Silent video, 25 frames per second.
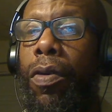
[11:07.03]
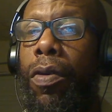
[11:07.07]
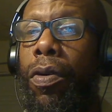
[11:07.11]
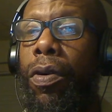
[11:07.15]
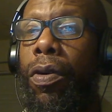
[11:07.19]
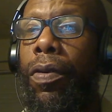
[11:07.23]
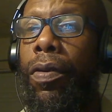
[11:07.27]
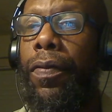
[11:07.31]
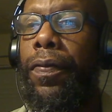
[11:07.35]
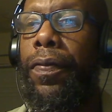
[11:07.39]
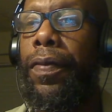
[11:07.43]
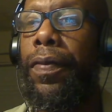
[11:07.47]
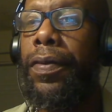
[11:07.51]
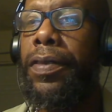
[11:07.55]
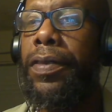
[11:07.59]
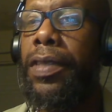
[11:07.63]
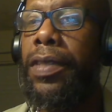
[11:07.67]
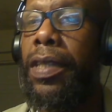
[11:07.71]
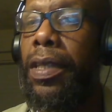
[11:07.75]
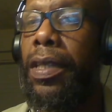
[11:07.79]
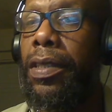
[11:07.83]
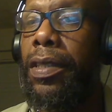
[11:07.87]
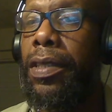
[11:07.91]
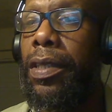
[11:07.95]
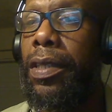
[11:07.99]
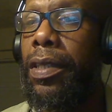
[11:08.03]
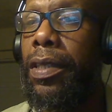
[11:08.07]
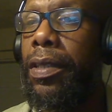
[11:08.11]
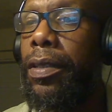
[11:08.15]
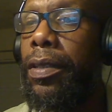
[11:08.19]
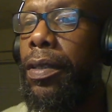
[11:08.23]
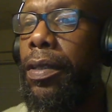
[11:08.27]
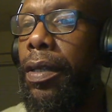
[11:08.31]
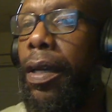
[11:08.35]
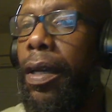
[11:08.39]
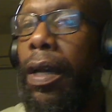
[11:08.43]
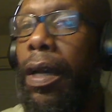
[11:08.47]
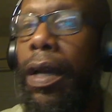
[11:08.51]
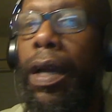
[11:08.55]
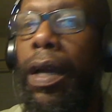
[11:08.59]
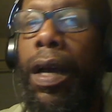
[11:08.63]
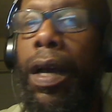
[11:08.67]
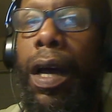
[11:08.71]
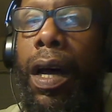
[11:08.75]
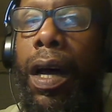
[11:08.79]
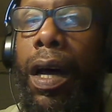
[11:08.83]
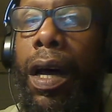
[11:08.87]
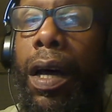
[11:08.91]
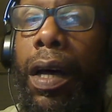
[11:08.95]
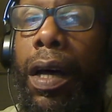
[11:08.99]
or physician.
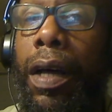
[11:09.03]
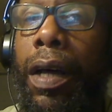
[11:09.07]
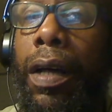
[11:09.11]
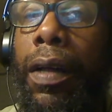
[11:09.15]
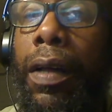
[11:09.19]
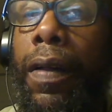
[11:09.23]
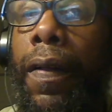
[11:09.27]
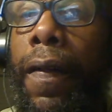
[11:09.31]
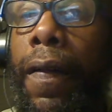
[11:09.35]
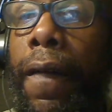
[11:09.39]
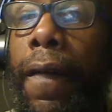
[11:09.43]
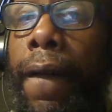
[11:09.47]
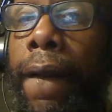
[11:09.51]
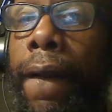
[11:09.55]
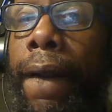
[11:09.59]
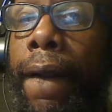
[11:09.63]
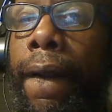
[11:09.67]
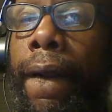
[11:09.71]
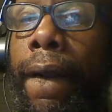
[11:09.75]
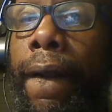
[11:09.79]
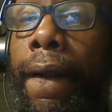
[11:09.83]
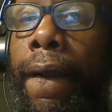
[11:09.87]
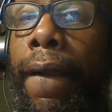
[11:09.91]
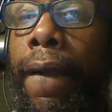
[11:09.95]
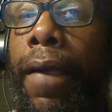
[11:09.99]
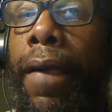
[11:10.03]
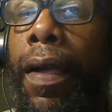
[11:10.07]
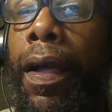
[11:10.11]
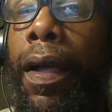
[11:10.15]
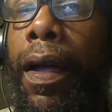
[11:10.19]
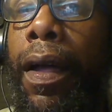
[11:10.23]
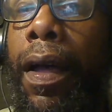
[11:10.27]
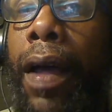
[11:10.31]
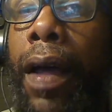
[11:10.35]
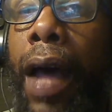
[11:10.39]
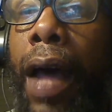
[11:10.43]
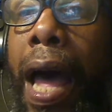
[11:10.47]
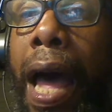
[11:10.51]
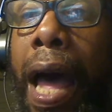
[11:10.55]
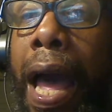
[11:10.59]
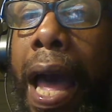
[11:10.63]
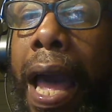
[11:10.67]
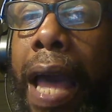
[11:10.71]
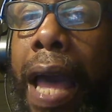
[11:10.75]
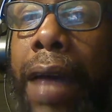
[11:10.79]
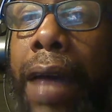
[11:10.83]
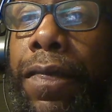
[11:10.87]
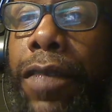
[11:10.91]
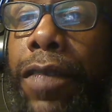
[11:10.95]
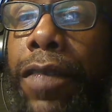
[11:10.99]
I
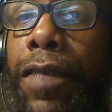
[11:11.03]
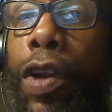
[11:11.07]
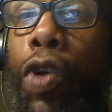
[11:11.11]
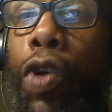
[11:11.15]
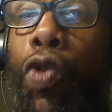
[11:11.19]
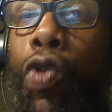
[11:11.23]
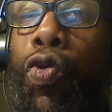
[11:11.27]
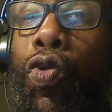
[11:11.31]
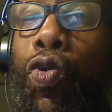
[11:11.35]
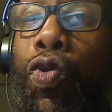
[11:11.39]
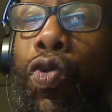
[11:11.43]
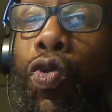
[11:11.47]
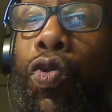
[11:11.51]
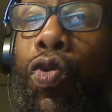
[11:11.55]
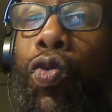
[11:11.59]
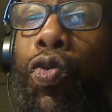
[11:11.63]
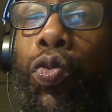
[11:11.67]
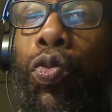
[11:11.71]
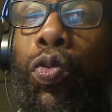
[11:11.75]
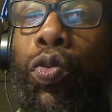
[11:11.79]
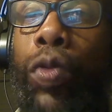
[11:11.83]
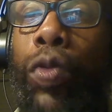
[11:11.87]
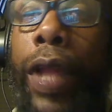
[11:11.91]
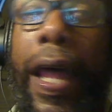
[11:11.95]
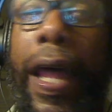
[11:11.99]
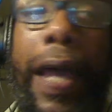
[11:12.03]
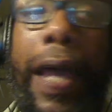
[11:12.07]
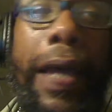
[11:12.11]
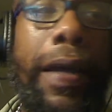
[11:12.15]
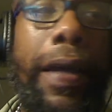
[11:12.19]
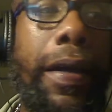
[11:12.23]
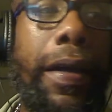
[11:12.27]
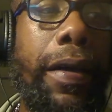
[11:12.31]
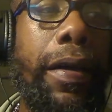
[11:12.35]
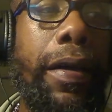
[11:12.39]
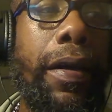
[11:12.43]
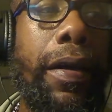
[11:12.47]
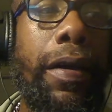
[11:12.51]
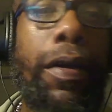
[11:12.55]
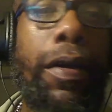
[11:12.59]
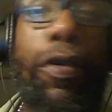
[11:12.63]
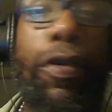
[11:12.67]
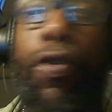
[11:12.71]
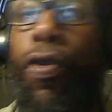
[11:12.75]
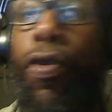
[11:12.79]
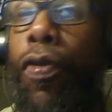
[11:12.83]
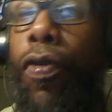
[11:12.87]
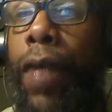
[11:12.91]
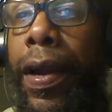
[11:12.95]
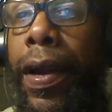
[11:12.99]
have no
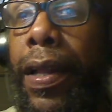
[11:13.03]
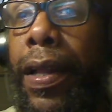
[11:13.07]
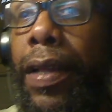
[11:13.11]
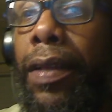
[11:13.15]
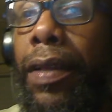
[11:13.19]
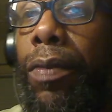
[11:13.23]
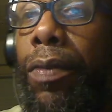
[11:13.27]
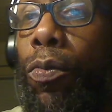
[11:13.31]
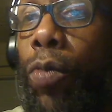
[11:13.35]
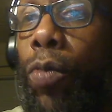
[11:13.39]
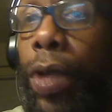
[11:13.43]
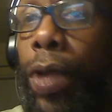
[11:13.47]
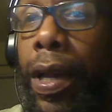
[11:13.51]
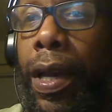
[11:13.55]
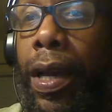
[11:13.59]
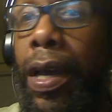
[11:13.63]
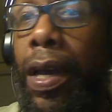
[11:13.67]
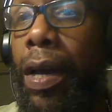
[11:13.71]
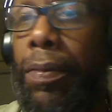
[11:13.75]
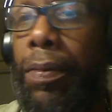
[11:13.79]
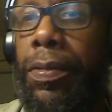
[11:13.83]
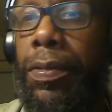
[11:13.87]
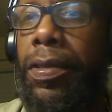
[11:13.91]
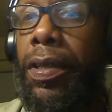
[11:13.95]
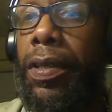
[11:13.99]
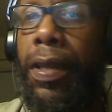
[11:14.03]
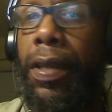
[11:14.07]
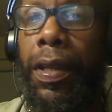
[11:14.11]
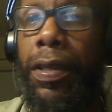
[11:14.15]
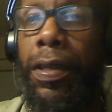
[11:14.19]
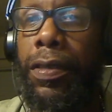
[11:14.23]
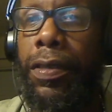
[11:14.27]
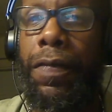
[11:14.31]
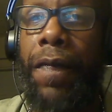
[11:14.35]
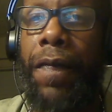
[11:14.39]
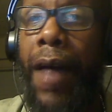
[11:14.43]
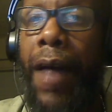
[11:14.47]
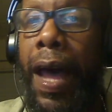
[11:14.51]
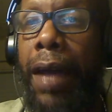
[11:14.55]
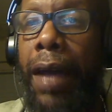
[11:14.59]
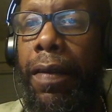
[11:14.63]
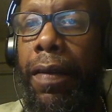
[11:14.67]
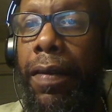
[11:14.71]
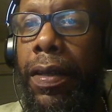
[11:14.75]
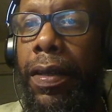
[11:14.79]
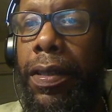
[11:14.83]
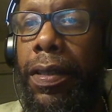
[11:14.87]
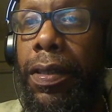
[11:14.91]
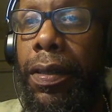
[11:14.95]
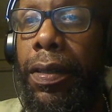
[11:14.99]
credit when it comes to this
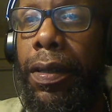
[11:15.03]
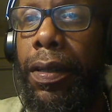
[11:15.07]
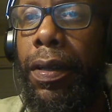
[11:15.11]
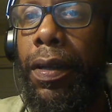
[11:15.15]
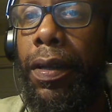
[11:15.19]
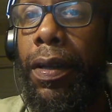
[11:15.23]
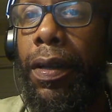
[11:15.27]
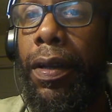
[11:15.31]
virus,